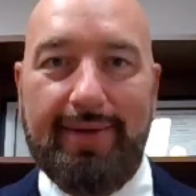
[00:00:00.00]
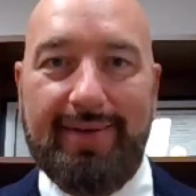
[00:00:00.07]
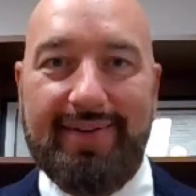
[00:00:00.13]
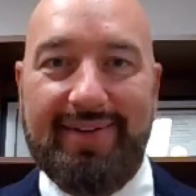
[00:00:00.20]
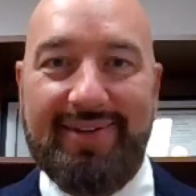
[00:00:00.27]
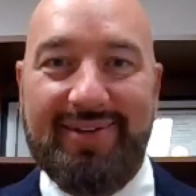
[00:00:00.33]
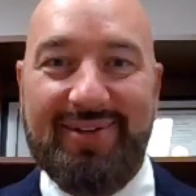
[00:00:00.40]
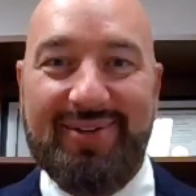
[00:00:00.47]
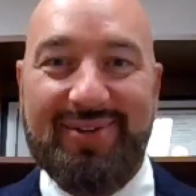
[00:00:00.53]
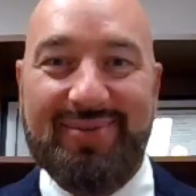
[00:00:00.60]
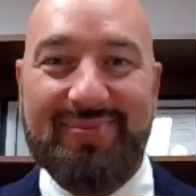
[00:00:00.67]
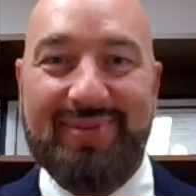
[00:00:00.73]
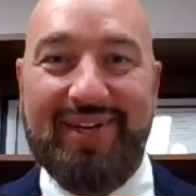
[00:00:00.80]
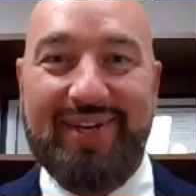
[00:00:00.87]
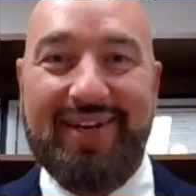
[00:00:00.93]
Hello,
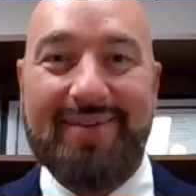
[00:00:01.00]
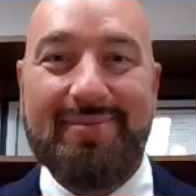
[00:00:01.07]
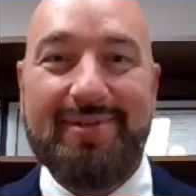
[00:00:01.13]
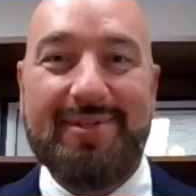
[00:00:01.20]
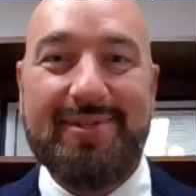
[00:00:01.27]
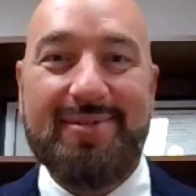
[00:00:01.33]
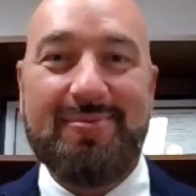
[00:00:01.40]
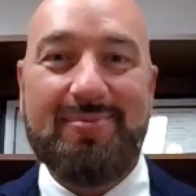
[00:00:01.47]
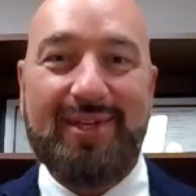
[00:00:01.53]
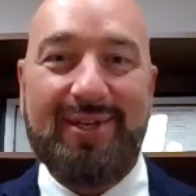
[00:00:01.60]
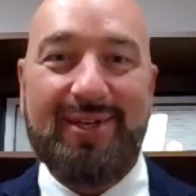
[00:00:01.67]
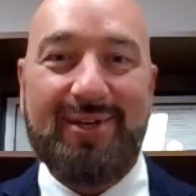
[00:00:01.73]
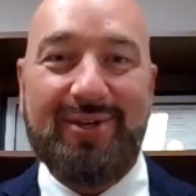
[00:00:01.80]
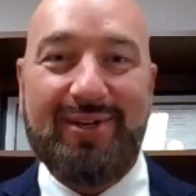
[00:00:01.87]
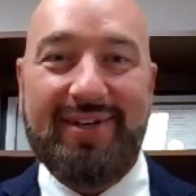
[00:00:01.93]
my name is
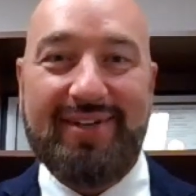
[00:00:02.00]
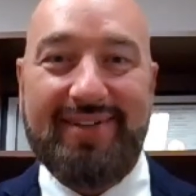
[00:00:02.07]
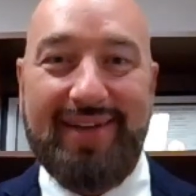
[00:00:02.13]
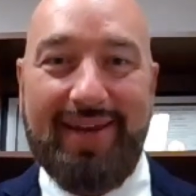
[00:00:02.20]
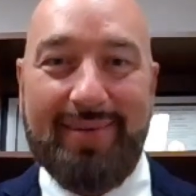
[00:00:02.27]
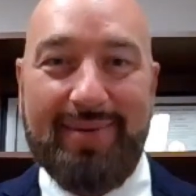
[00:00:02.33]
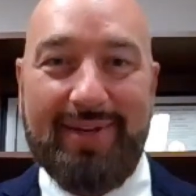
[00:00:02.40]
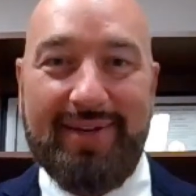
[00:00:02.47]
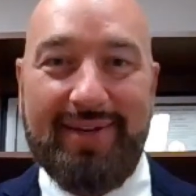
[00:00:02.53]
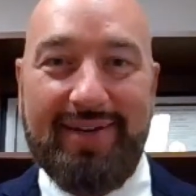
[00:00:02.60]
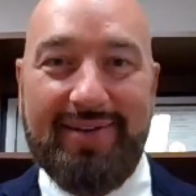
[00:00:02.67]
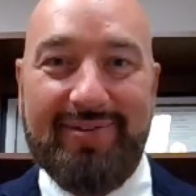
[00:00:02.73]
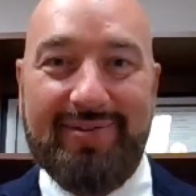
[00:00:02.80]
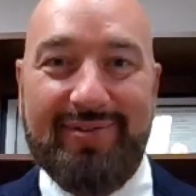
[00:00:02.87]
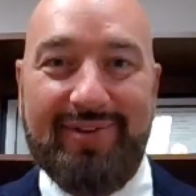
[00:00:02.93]
Peter Adamic
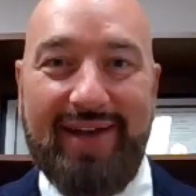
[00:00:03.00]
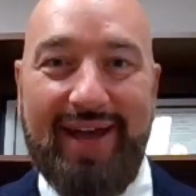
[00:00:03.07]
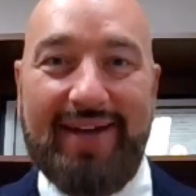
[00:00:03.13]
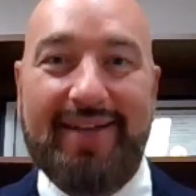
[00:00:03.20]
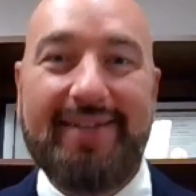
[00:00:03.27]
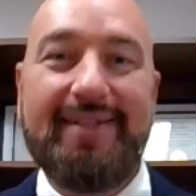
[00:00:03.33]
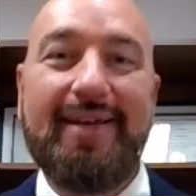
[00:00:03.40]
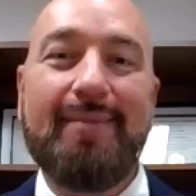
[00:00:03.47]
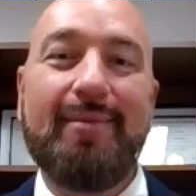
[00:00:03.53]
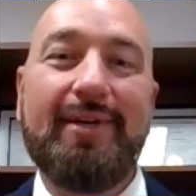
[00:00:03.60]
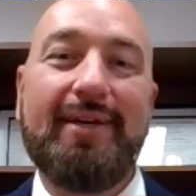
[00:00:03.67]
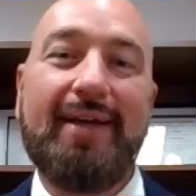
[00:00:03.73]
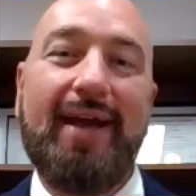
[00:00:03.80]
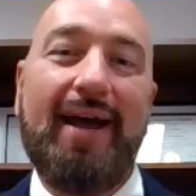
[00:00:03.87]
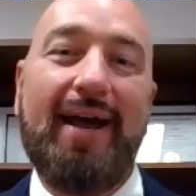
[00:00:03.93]
of
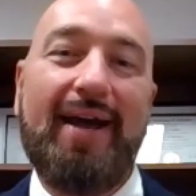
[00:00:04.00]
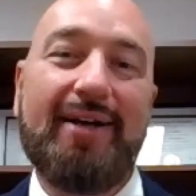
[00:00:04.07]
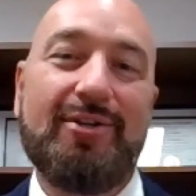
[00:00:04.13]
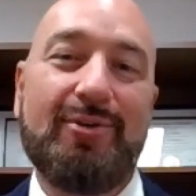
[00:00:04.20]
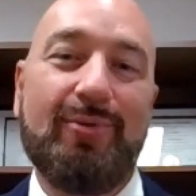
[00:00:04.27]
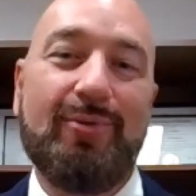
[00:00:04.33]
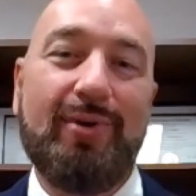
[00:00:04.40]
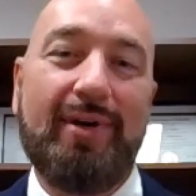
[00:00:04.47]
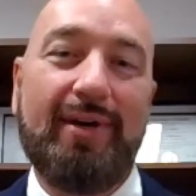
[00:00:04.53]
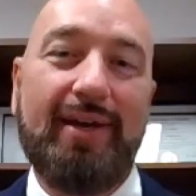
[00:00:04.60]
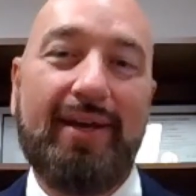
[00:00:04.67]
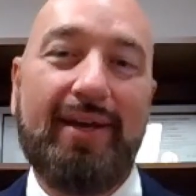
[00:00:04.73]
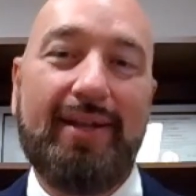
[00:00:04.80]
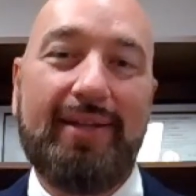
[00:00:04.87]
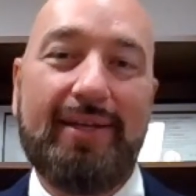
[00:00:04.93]
Academic Actuary,
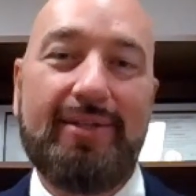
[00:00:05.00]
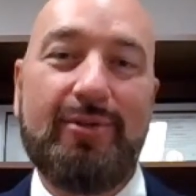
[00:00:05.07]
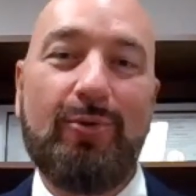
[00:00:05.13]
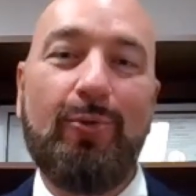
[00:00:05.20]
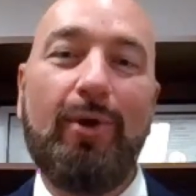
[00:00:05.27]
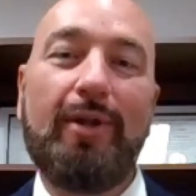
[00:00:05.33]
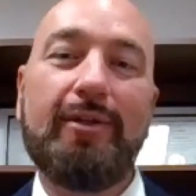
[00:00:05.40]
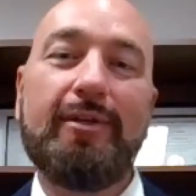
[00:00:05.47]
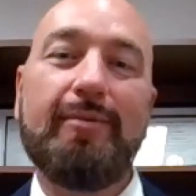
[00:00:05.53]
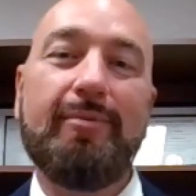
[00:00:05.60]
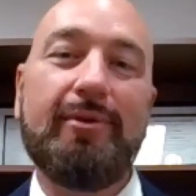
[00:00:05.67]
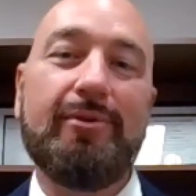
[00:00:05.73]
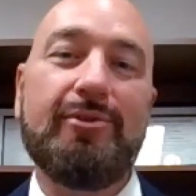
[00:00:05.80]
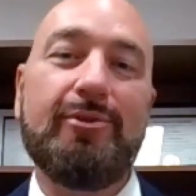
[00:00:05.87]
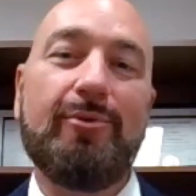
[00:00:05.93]
and I'd like to welcome
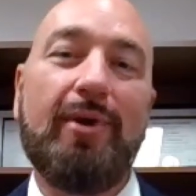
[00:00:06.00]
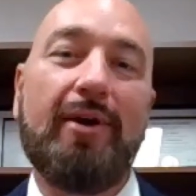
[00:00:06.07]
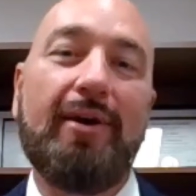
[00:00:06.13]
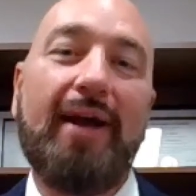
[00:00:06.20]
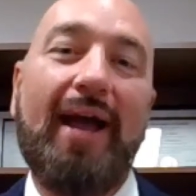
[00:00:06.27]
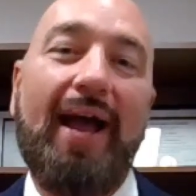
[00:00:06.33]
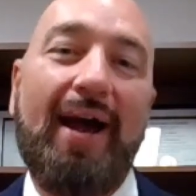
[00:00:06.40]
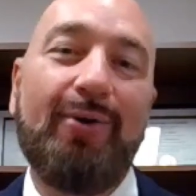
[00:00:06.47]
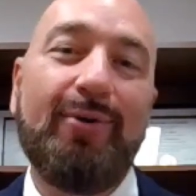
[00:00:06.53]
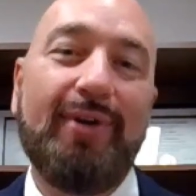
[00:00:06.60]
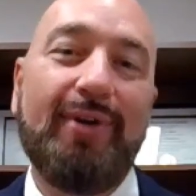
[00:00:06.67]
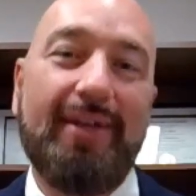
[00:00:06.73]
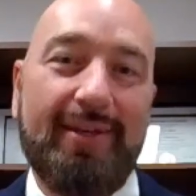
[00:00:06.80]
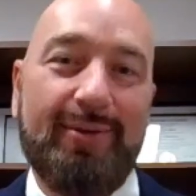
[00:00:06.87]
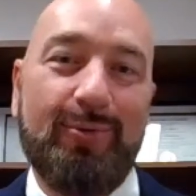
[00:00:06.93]
you to our How
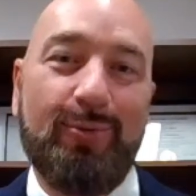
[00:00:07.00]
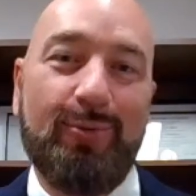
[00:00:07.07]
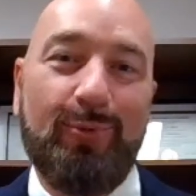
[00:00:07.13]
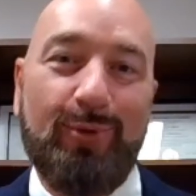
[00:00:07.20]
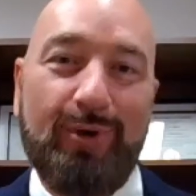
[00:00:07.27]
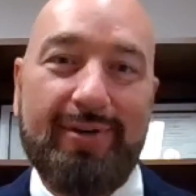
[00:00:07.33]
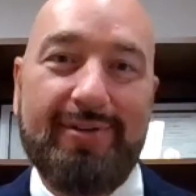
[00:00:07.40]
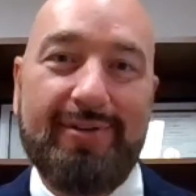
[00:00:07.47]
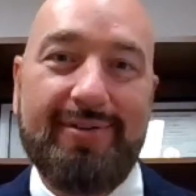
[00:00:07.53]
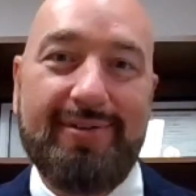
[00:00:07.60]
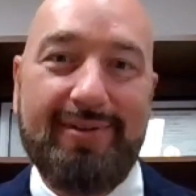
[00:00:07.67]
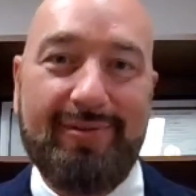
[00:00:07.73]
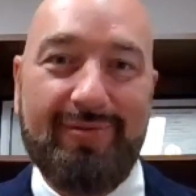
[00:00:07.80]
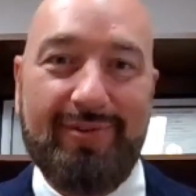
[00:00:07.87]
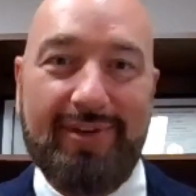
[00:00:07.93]
It Works
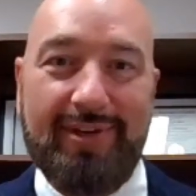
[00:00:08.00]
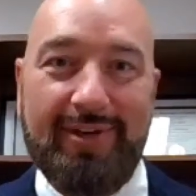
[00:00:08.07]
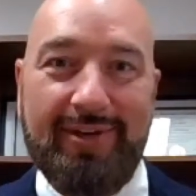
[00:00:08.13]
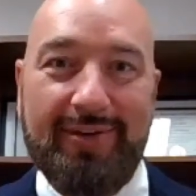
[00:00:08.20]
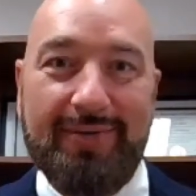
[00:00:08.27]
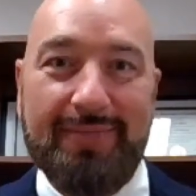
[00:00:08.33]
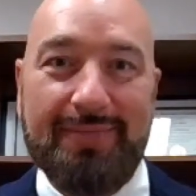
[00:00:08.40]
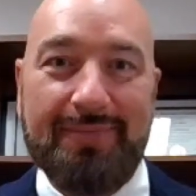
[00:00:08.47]
video.